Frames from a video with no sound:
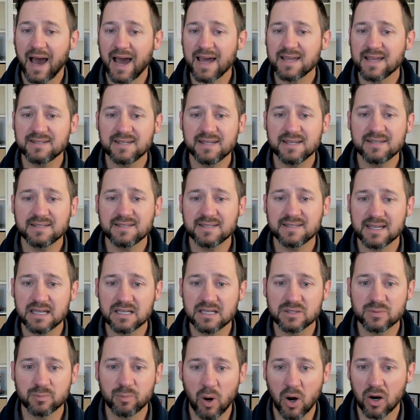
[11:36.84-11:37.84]
the
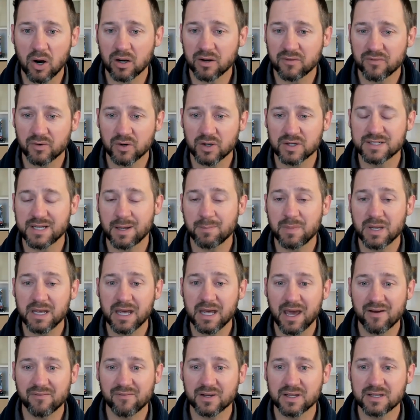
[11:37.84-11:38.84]
ICC's bar for
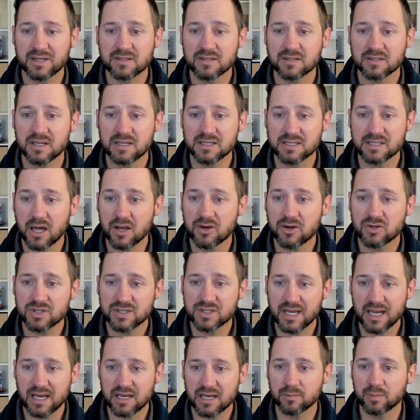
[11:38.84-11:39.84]
accepting evidence is
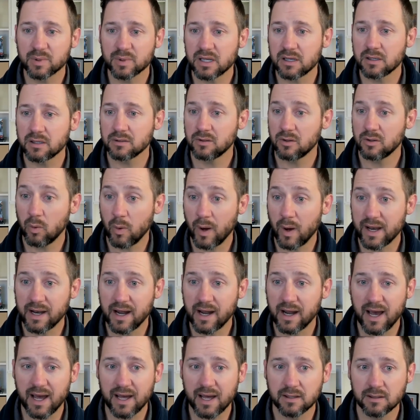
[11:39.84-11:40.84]
understandably
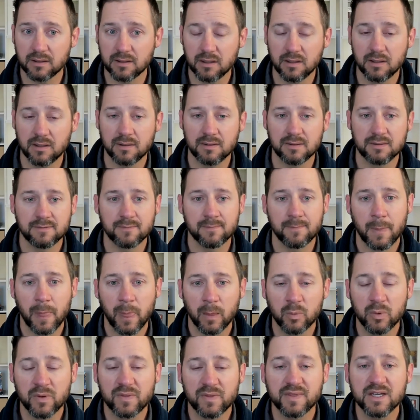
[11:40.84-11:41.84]
quite high.
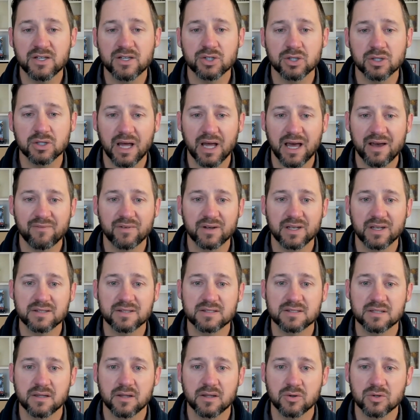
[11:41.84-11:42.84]
With digital
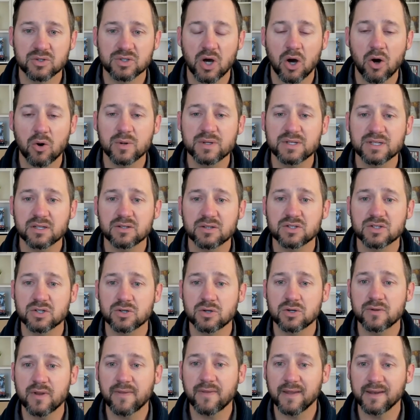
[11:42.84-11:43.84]
evidence, there is always
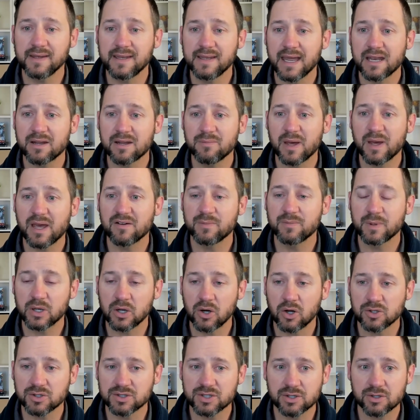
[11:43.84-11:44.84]
concern that the data may have
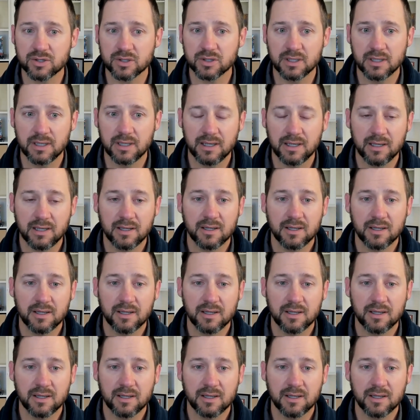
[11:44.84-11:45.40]
been altered.